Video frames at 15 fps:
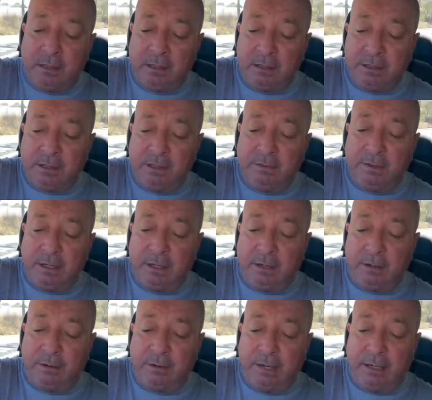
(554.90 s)
Let's give that a
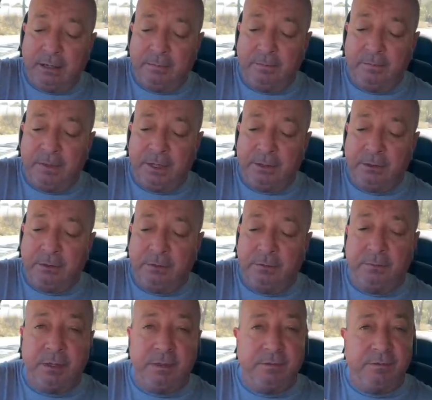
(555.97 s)
crack. That should
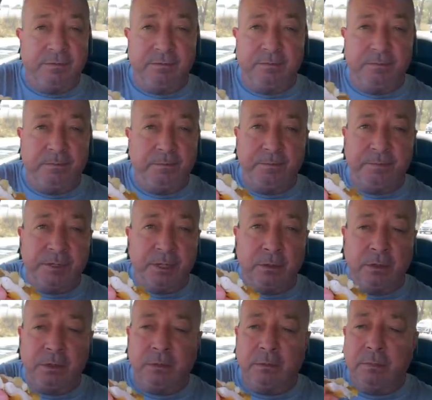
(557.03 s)
be
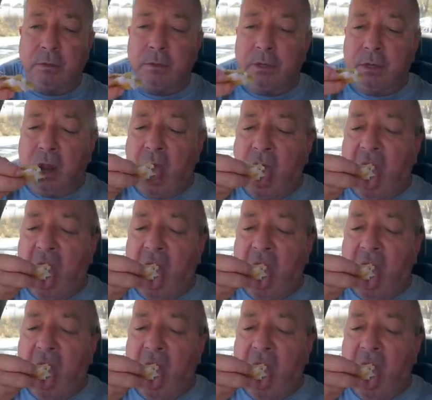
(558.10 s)
totally on point.